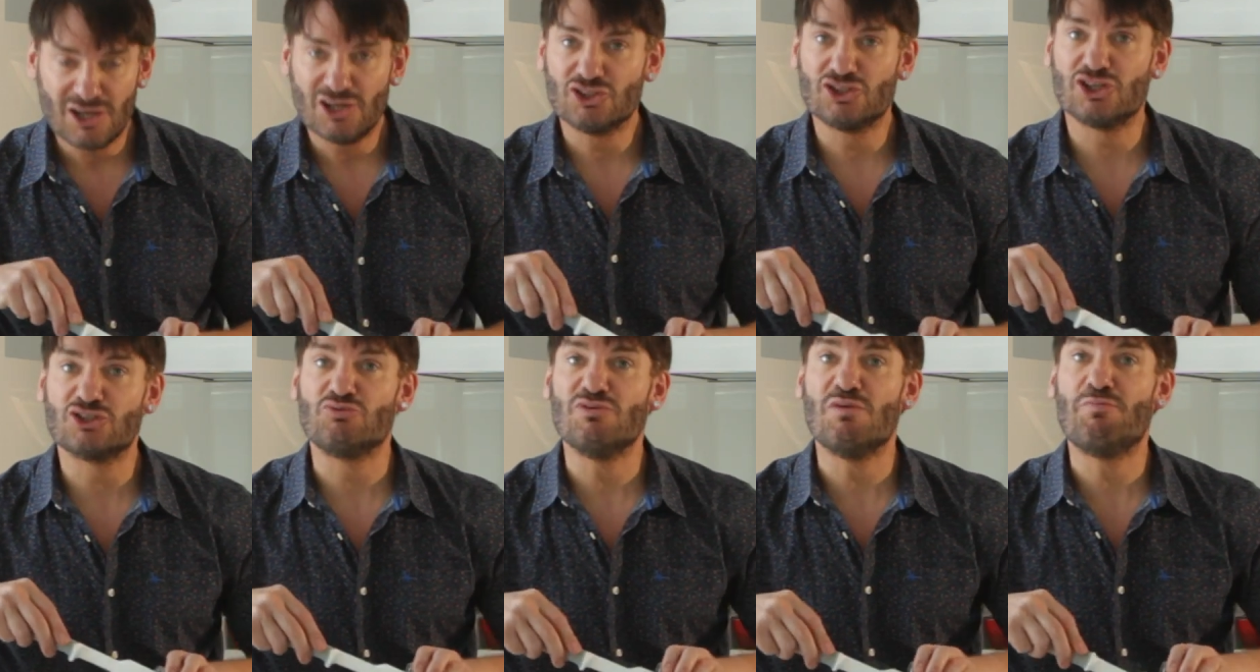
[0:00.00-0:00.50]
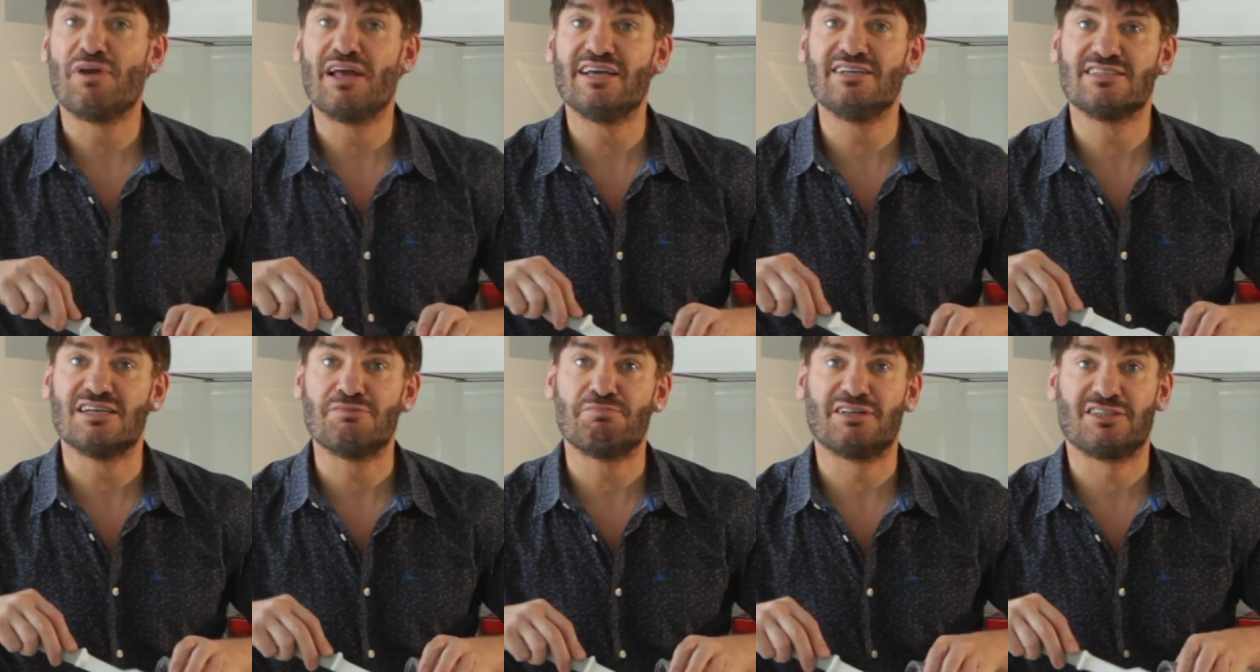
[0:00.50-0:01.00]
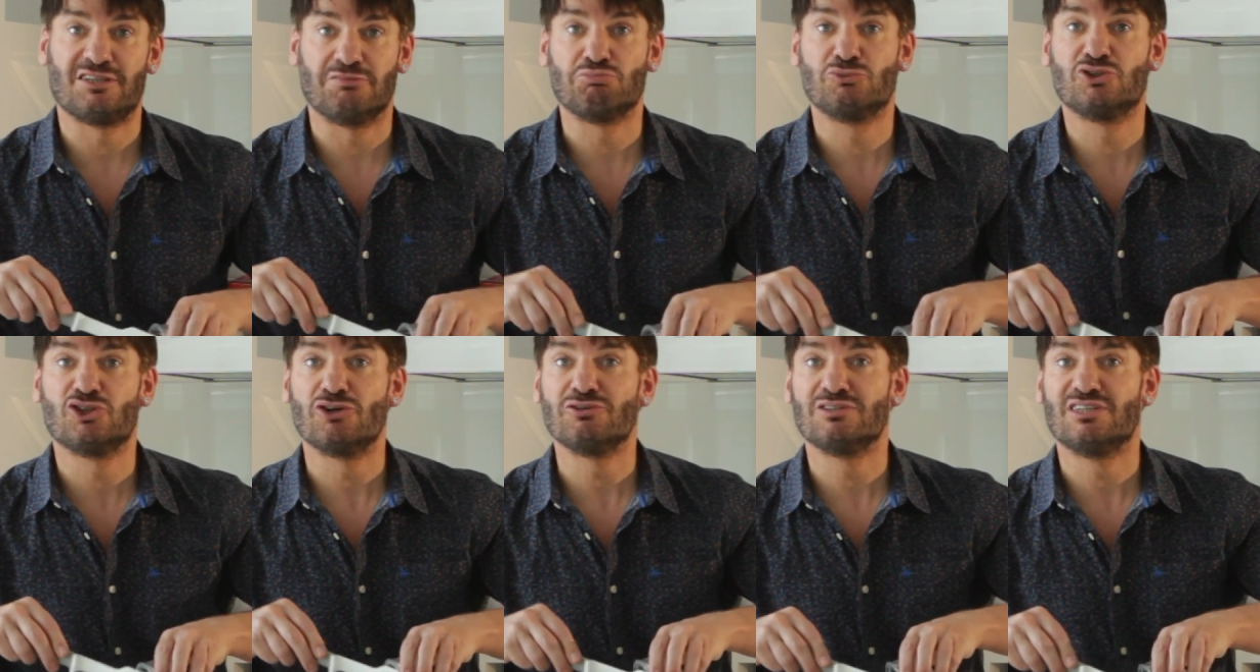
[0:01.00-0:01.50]
just replace it by a
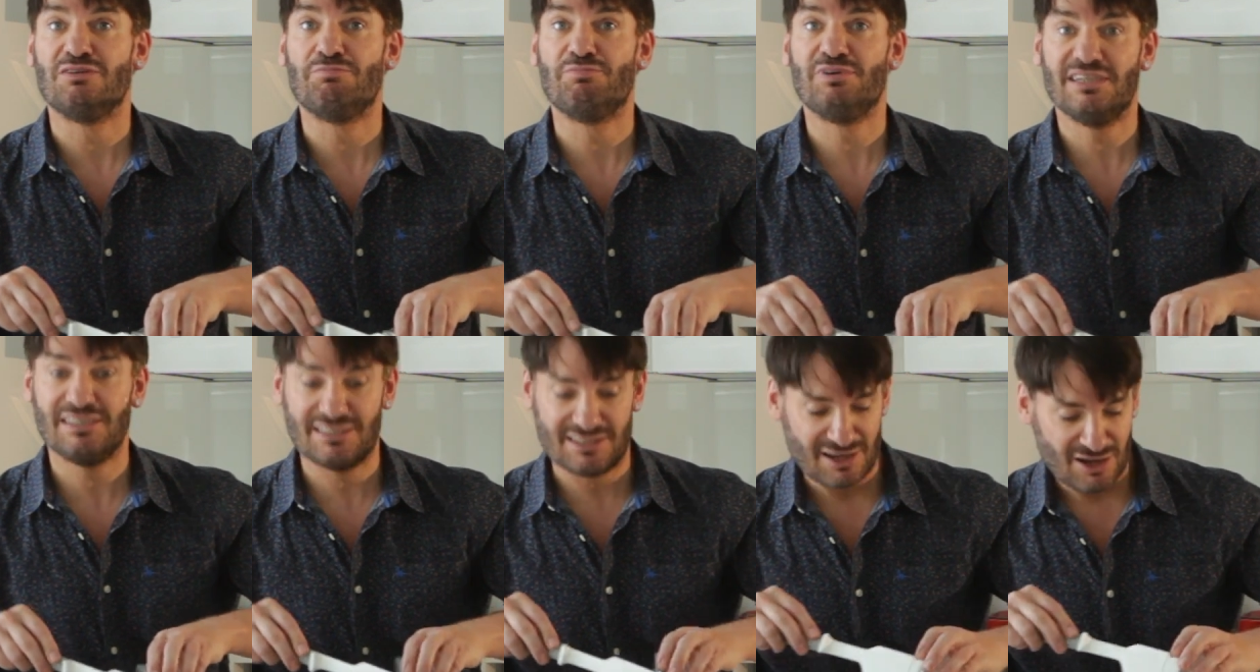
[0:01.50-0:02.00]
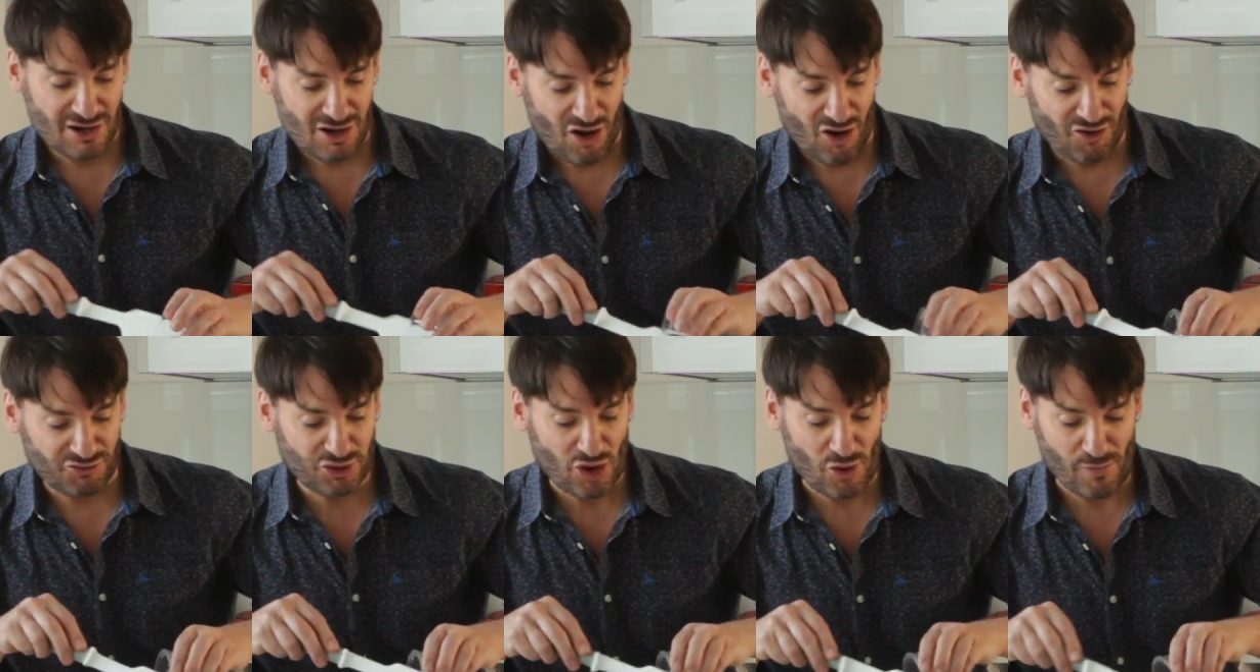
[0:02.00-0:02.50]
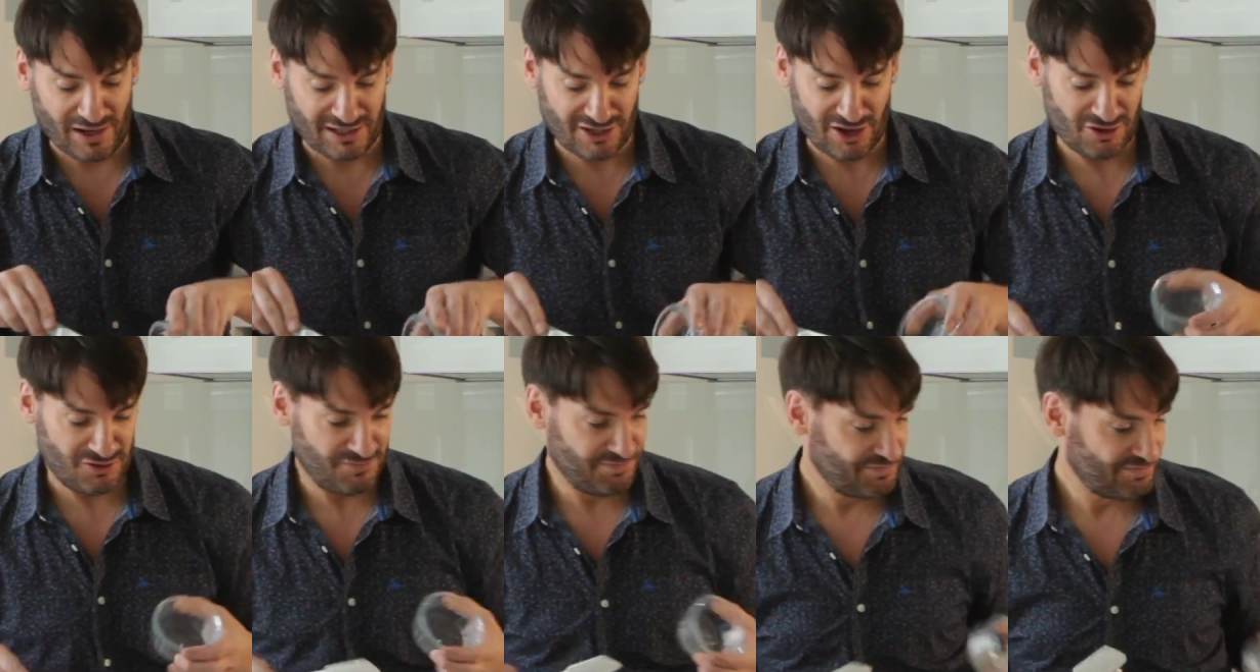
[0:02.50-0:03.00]
chunky piece of
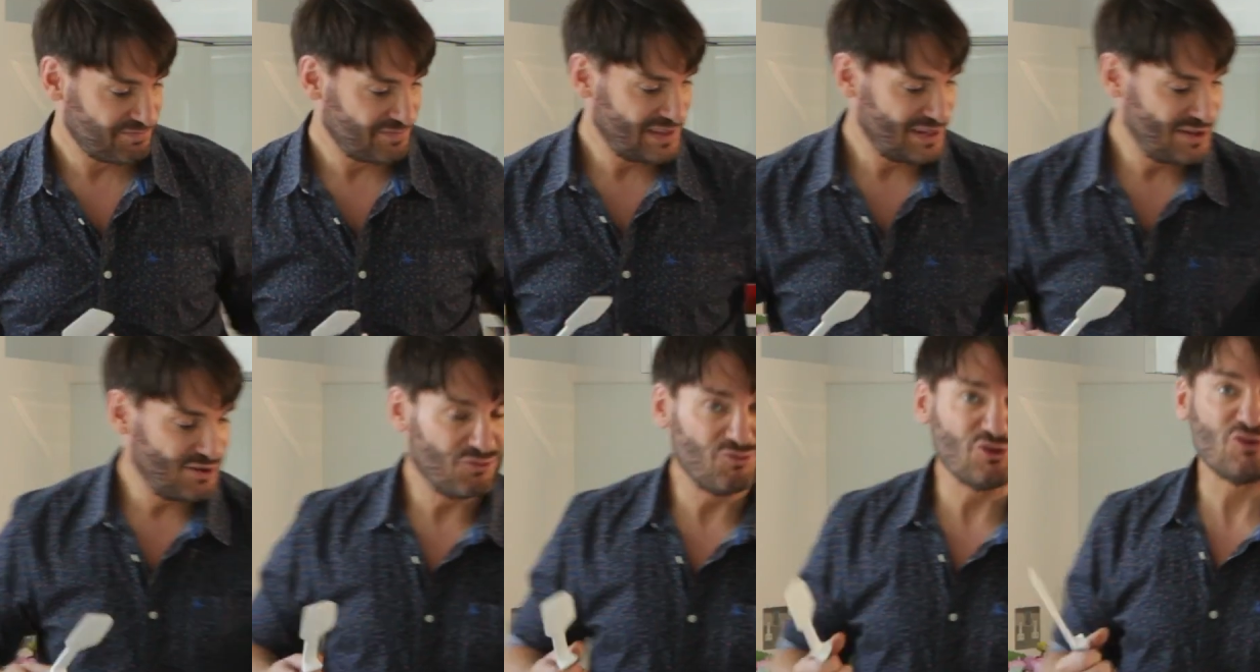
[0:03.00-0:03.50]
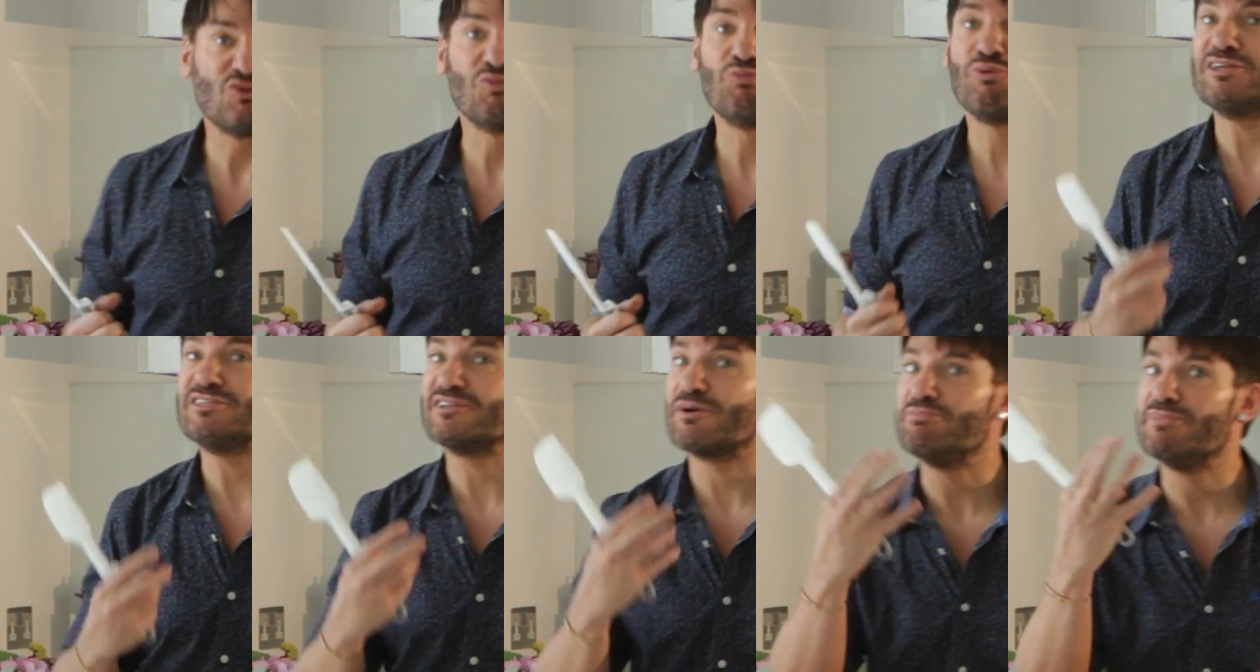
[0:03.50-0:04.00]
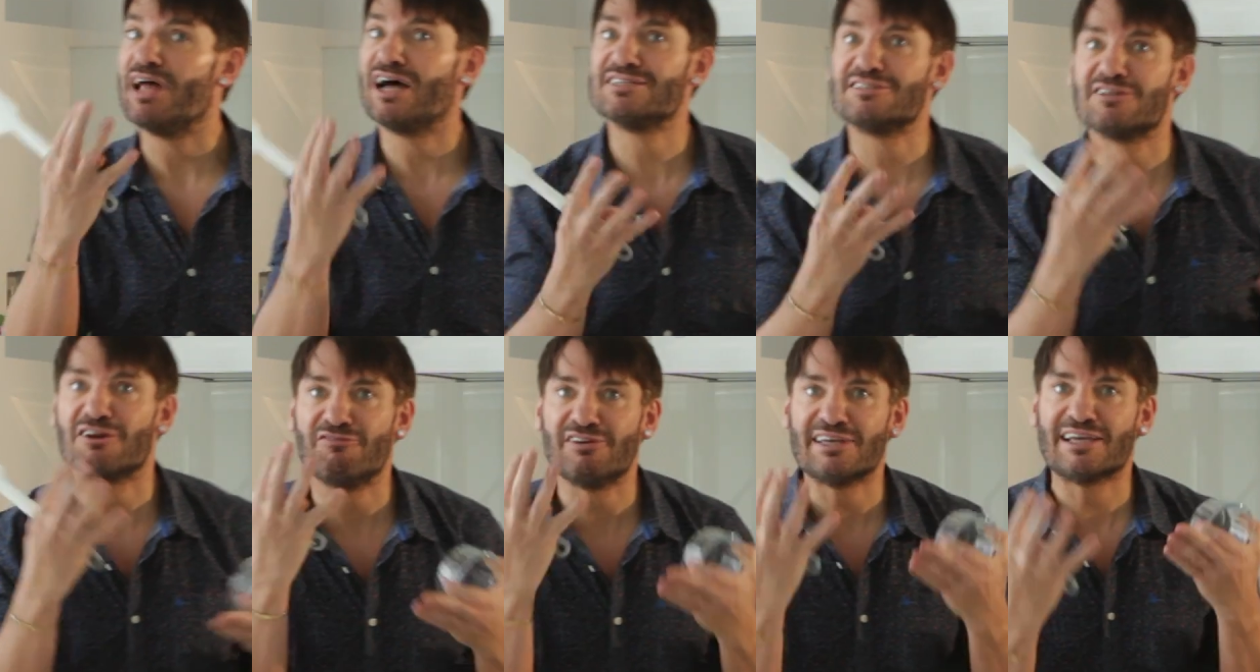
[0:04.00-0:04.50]
tomato, which will bring some
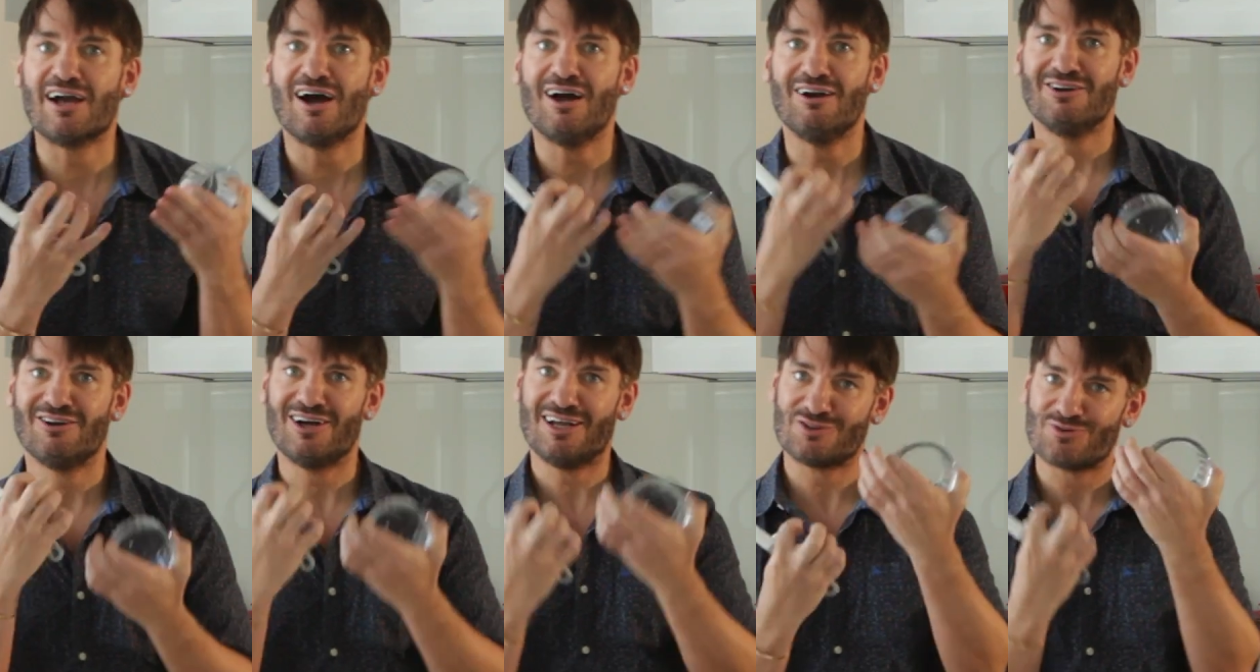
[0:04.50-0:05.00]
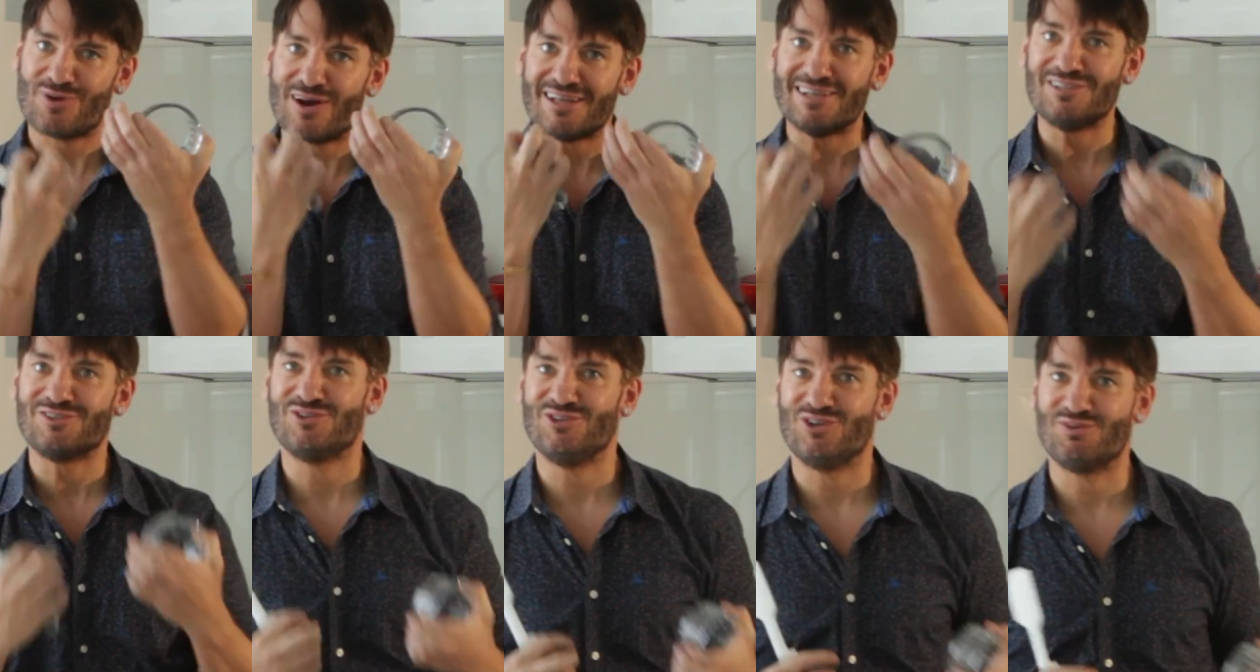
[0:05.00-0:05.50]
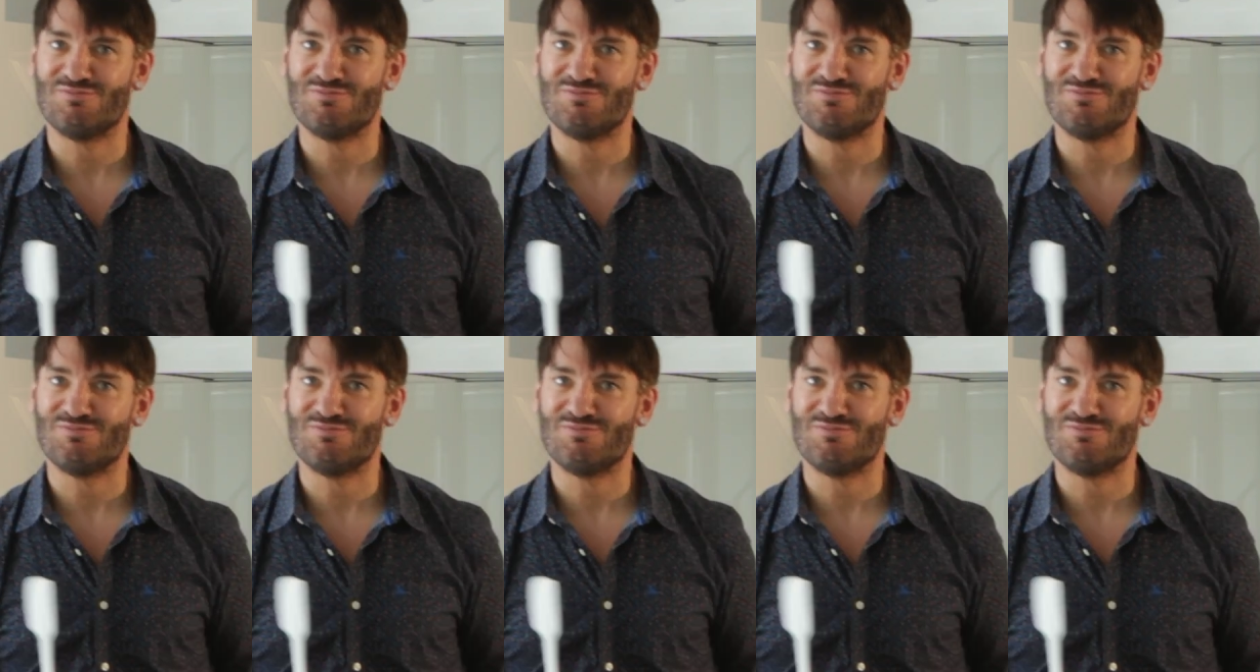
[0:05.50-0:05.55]
nice lovely color as well into your